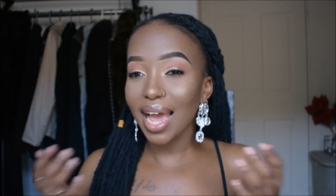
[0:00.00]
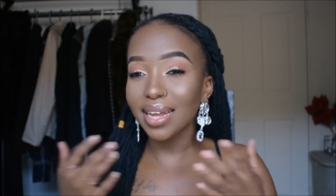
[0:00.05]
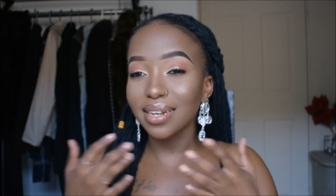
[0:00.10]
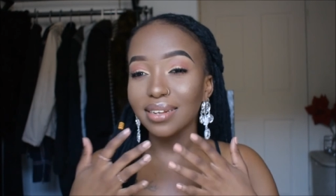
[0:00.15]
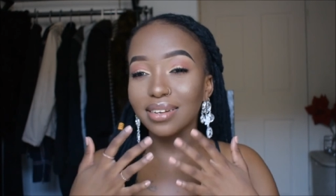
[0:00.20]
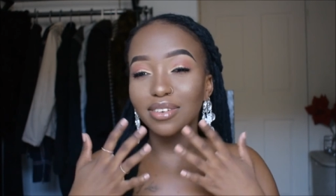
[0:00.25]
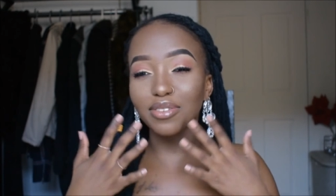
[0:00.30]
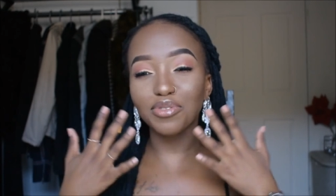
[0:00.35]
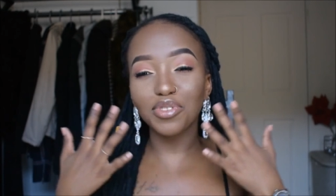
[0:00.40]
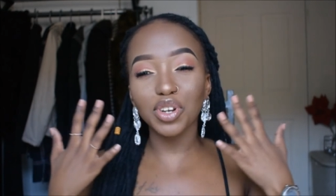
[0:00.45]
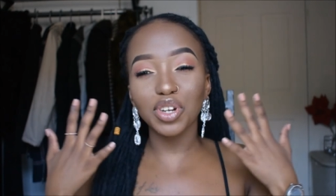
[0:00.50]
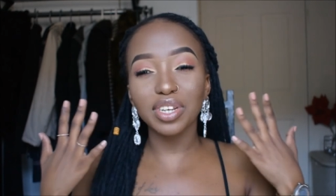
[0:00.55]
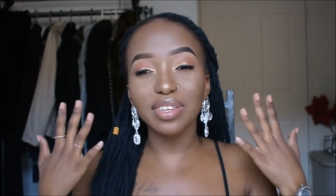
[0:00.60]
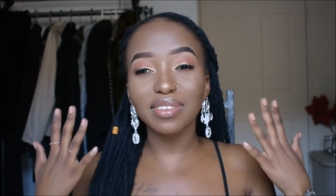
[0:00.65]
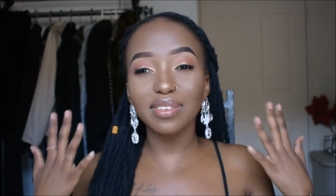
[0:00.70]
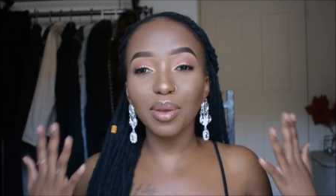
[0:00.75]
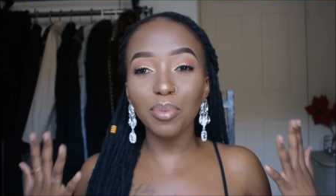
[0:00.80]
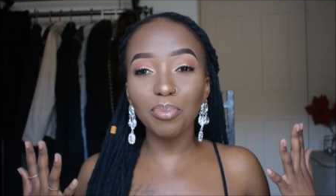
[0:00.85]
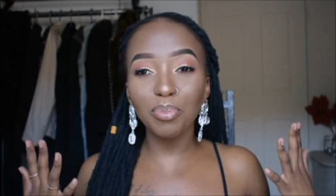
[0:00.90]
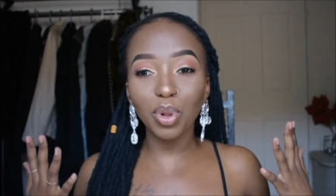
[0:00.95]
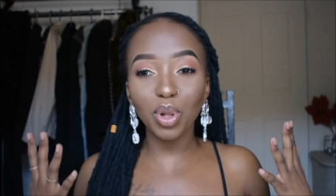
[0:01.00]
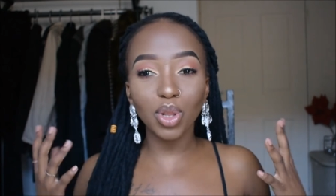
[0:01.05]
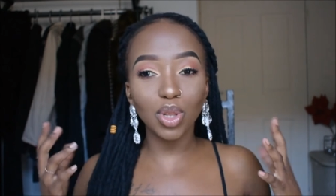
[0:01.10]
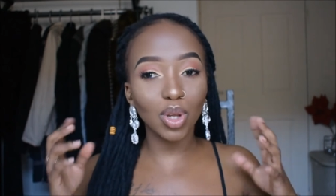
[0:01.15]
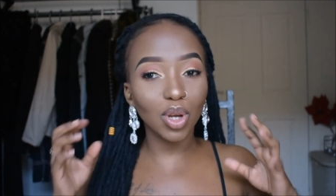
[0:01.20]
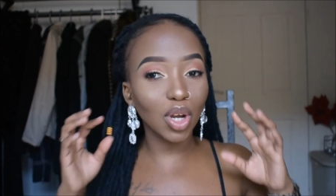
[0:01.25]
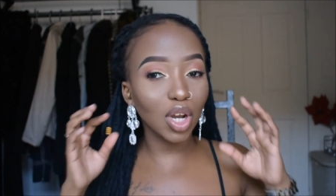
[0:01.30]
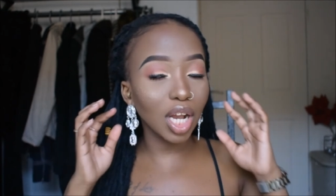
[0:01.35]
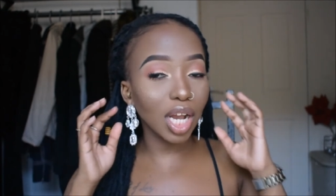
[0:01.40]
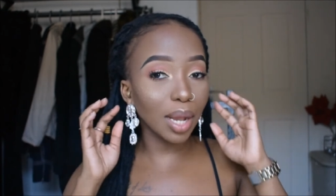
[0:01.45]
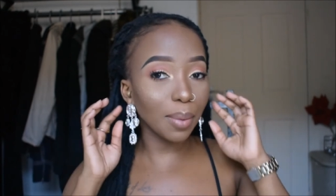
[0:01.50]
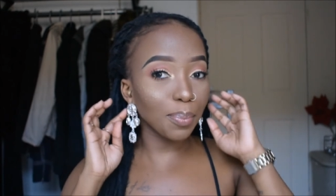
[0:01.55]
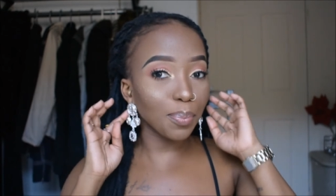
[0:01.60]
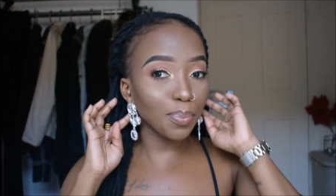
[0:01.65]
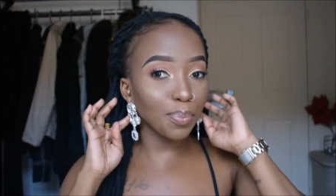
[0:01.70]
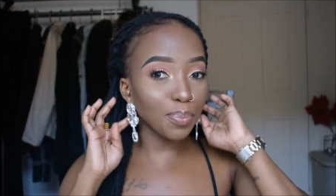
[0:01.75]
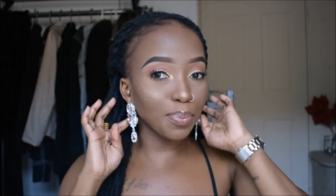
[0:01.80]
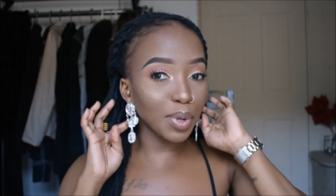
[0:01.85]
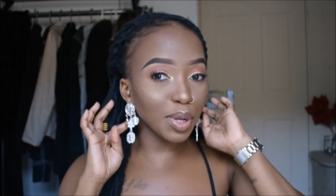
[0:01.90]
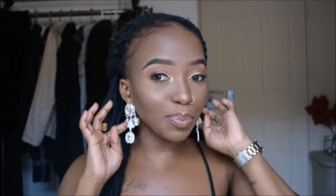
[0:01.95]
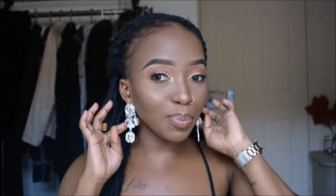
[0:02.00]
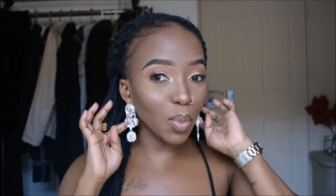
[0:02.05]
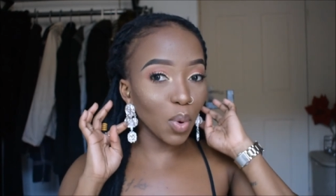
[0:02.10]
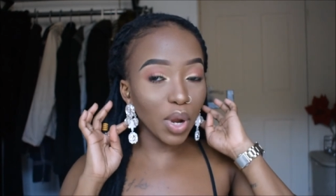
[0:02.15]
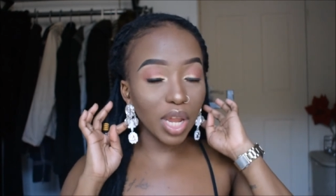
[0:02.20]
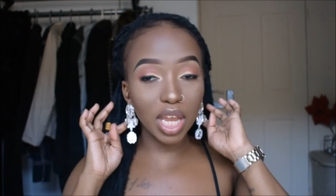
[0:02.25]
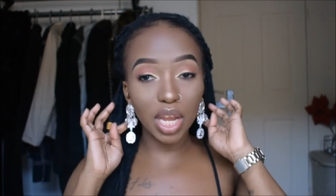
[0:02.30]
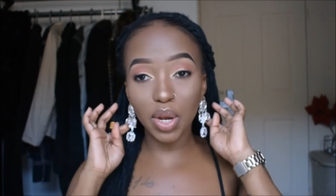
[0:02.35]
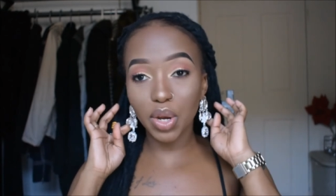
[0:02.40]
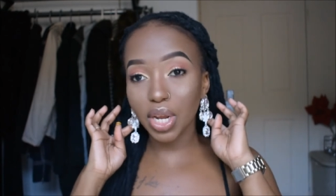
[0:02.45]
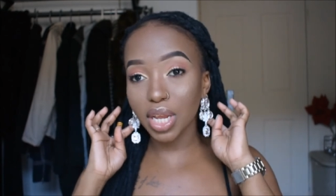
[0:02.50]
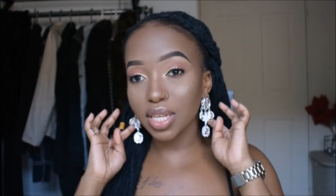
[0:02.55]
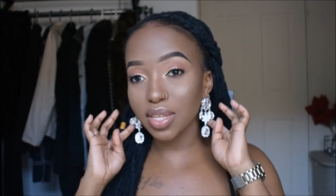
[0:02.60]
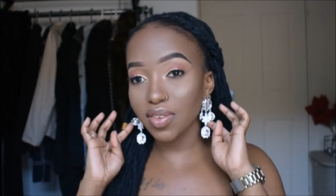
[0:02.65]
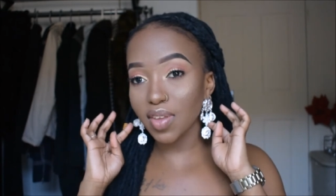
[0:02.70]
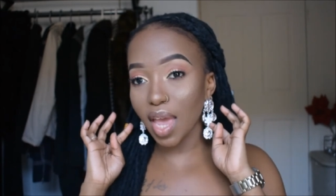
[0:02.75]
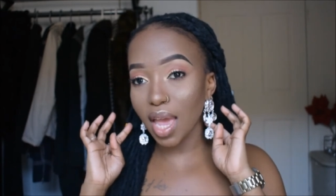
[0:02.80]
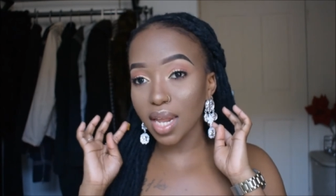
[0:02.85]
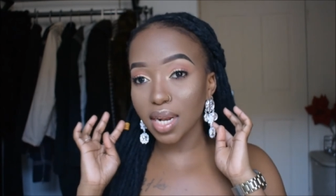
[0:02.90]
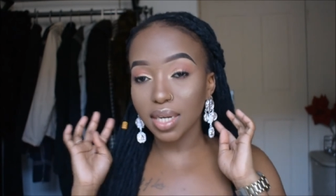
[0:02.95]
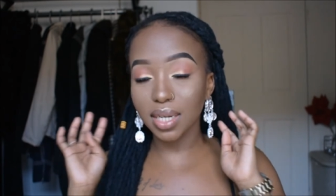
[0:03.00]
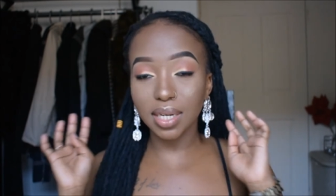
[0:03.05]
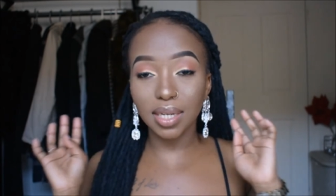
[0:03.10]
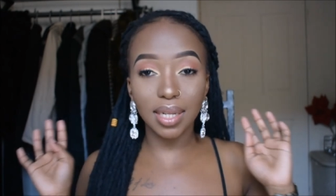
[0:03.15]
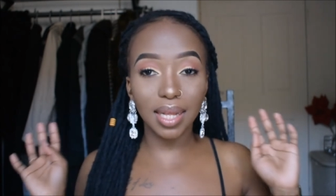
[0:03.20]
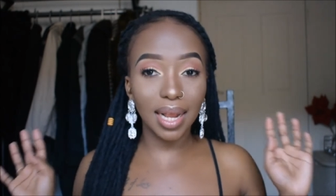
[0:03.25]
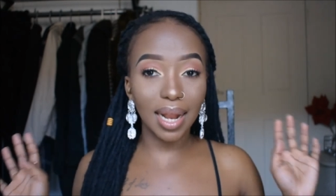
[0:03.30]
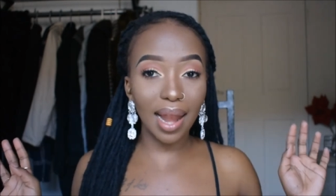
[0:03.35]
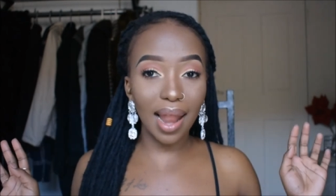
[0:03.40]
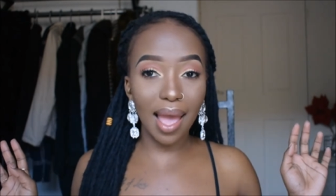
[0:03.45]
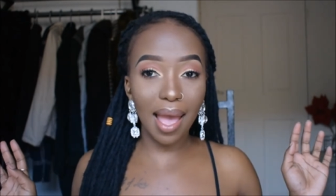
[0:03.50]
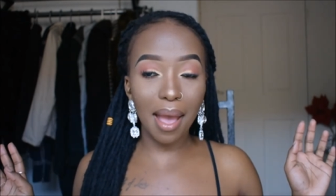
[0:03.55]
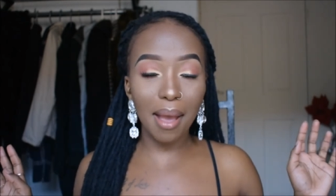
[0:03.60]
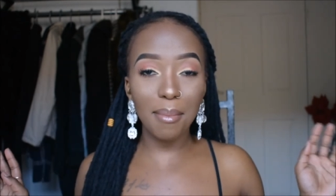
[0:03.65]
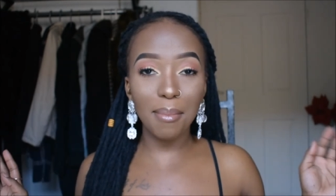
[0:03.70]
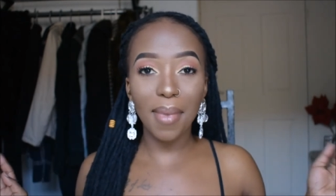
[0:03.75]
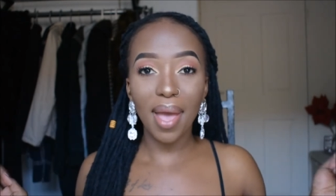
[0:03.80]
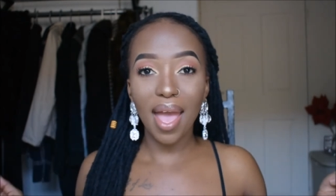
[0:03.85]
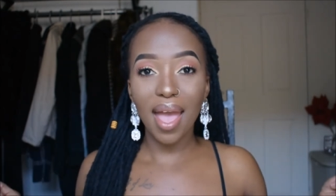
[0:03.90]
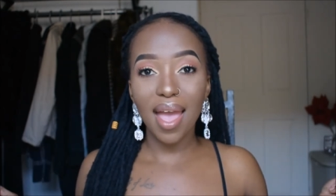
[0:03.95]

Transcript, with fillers: I did a very simple look A bit more earrings to add a little glam